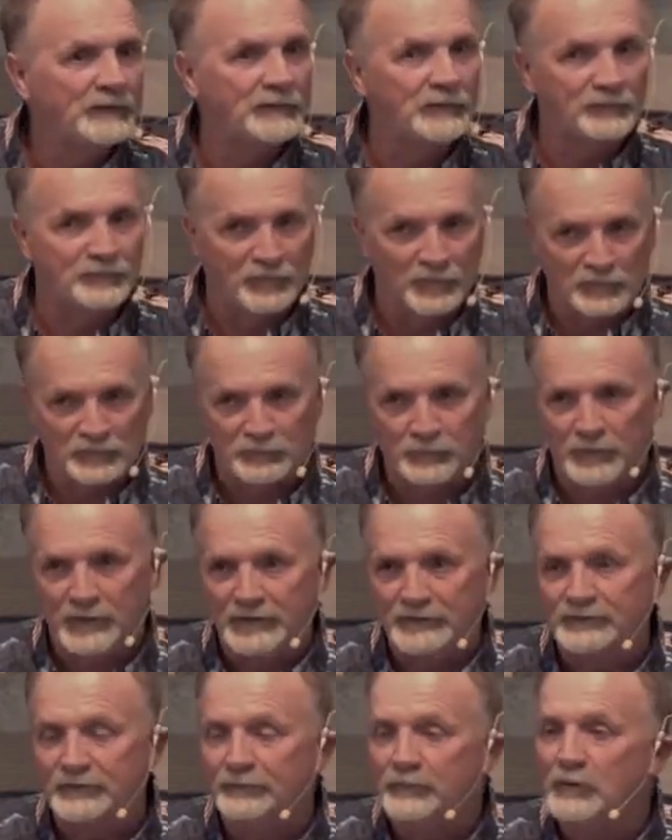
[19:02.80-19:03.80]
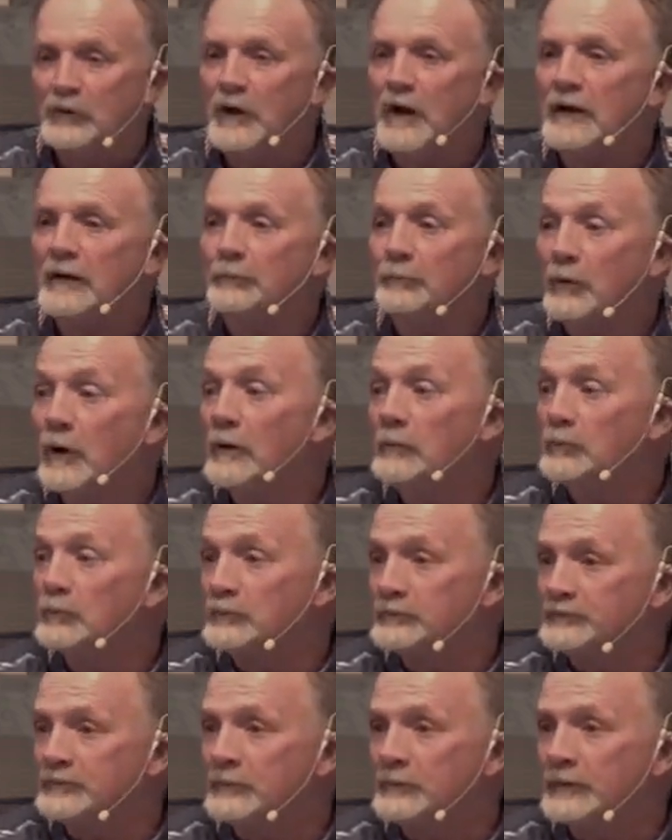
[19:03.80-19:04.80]
The first place. If you got a problem
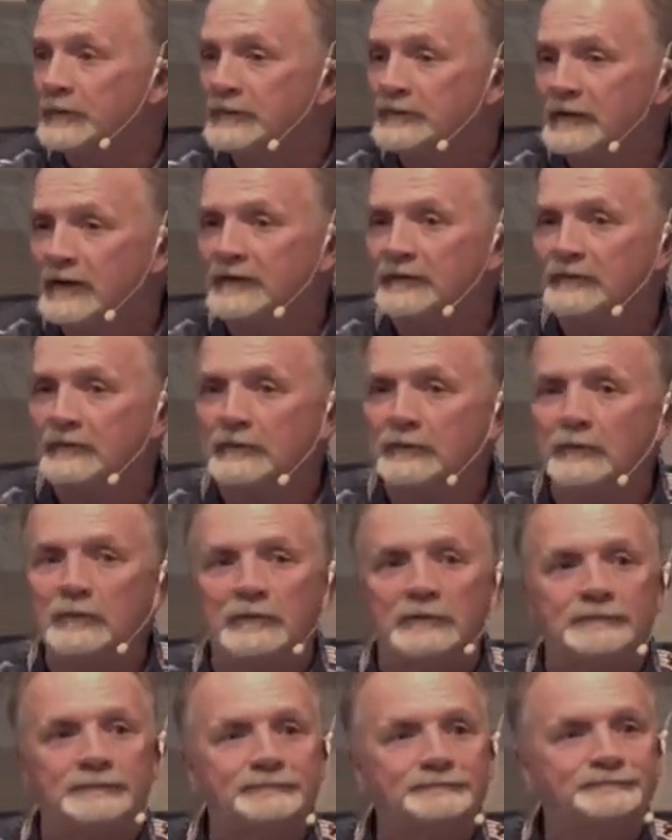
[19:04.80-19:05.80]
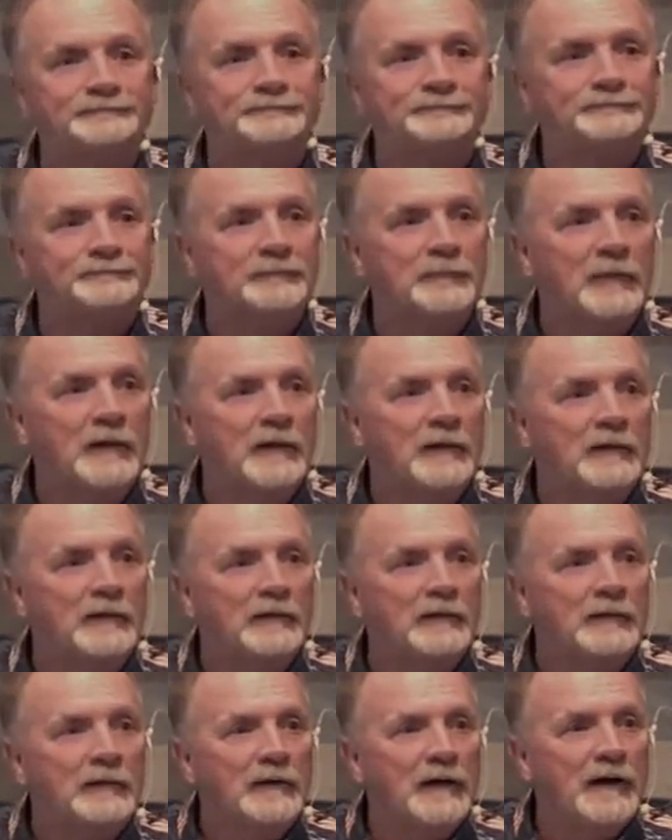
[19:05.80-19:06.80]
with somebody, take it to the Lord.
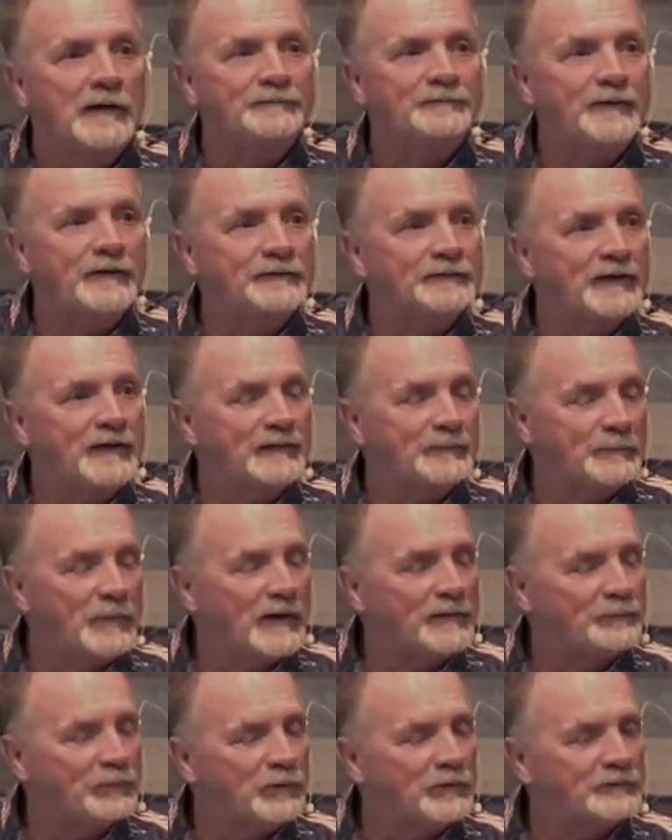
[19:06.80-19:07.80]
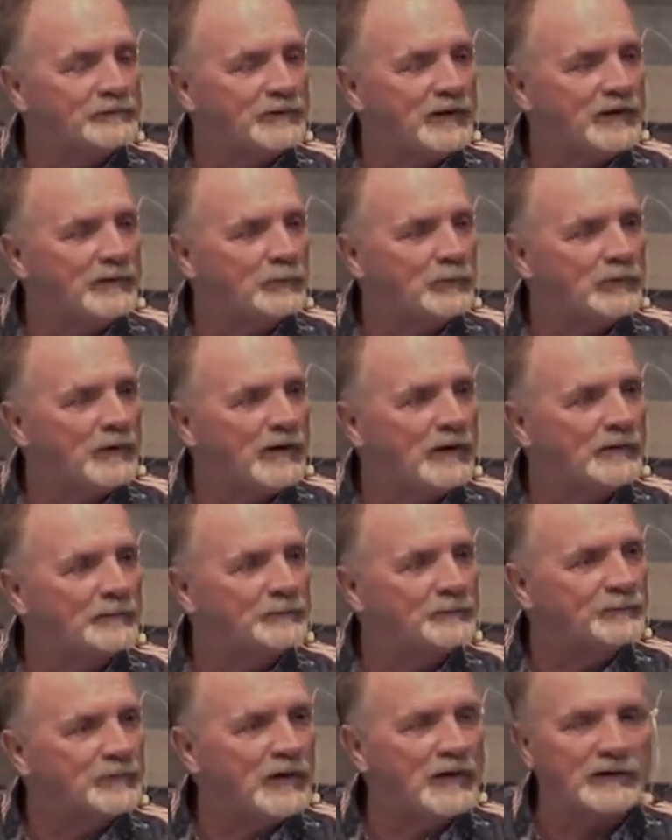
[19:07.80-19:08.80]
I found out in my prayer time when
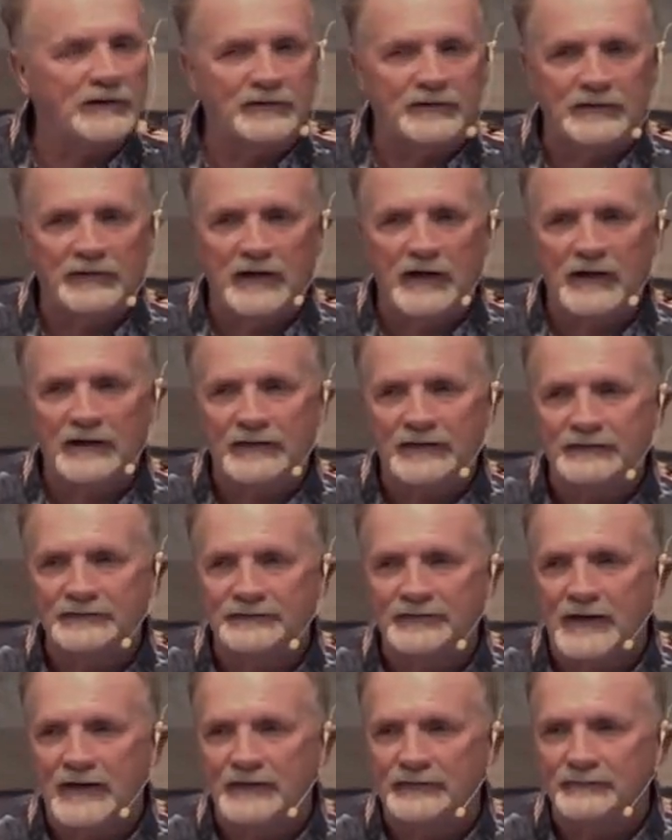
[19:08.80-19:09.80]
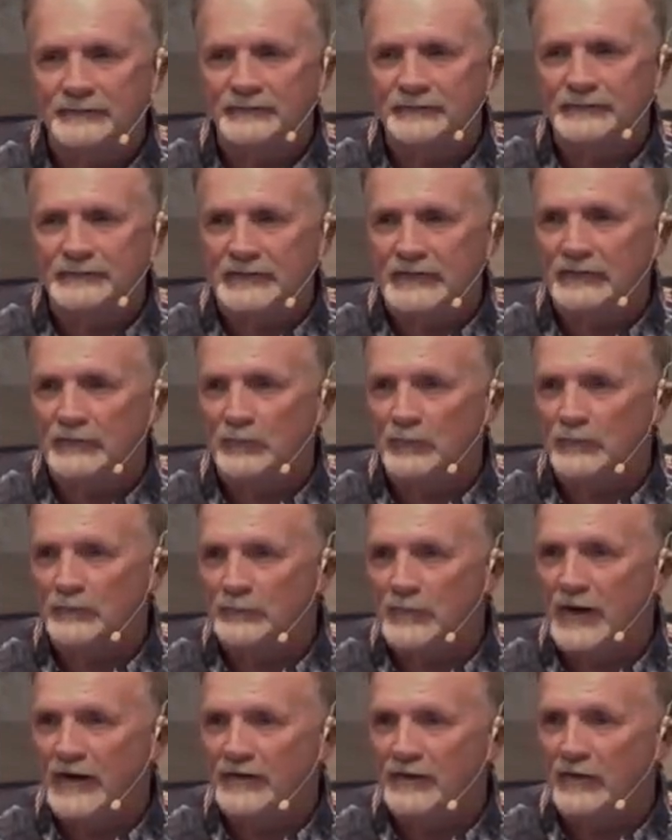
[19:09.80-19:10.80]
I'm talking to God, he's not dealing with
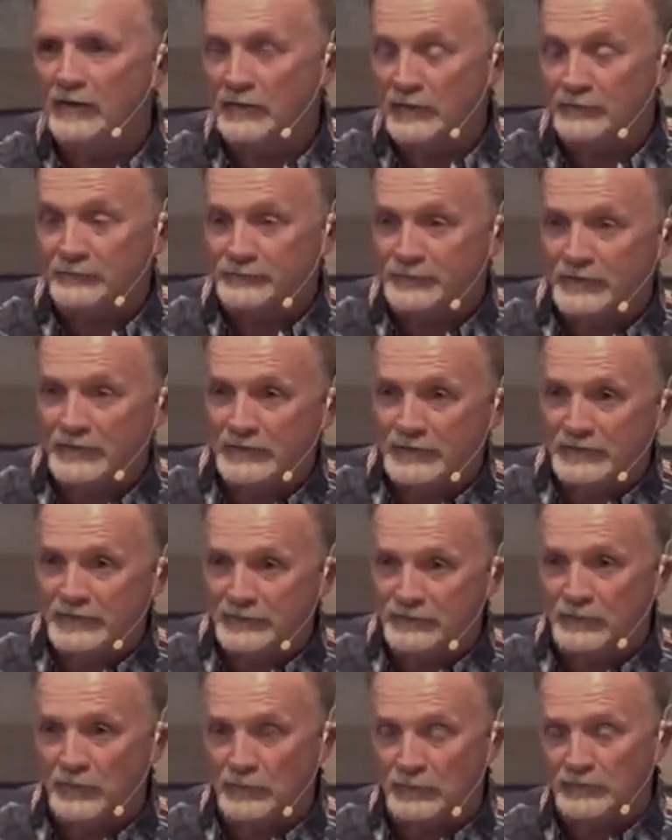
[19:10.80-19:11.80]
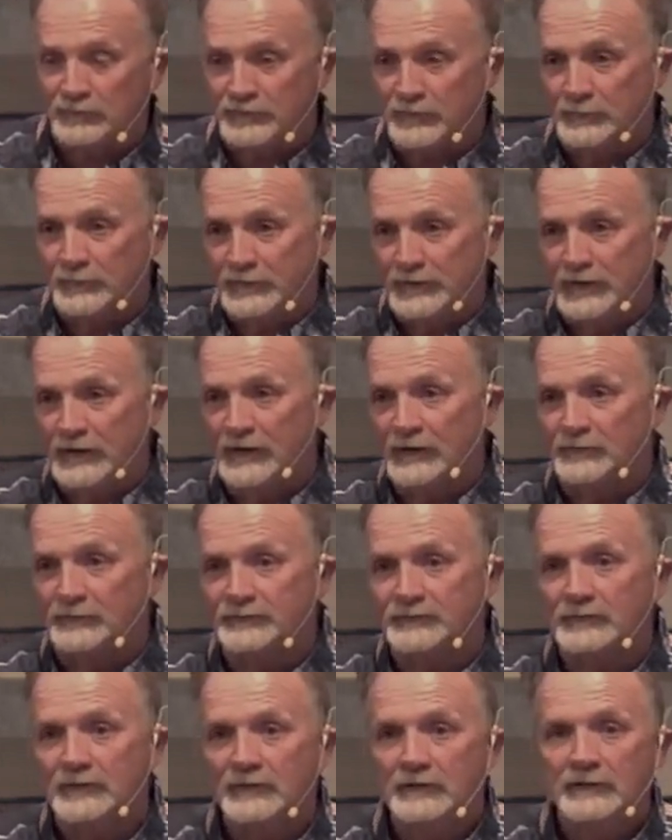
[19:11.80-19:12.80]
my hurt feelings over somebody
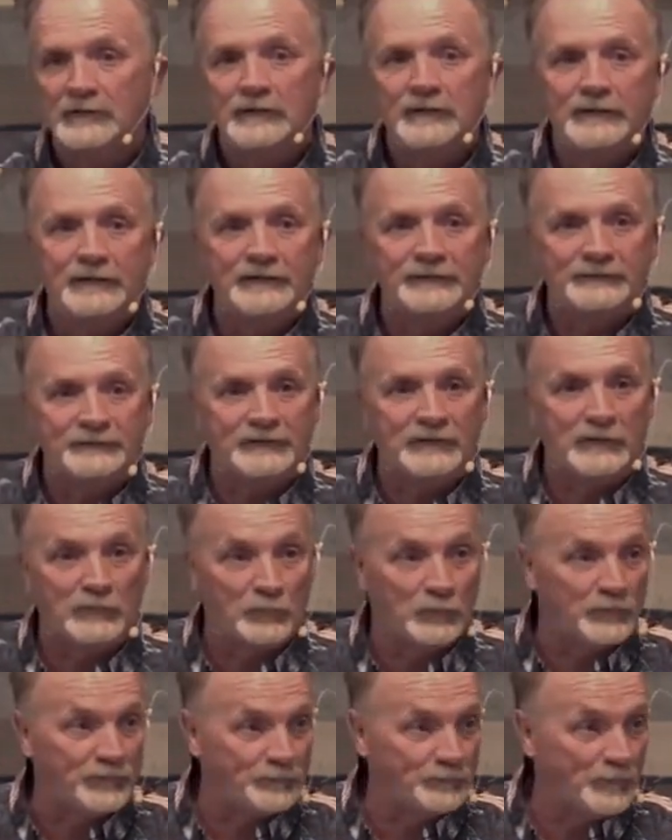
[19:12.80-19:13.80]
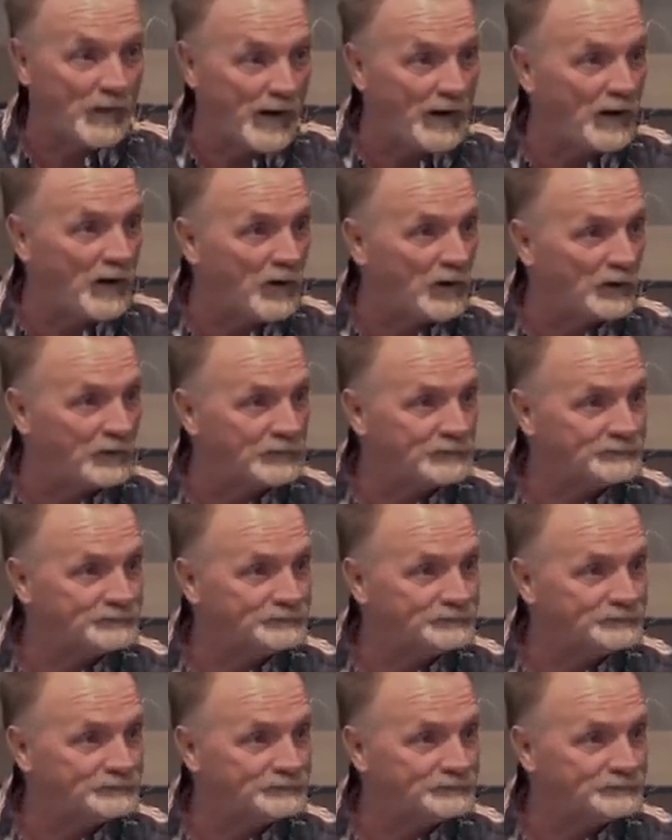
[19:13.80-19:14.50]
else. He's dealing with my heart.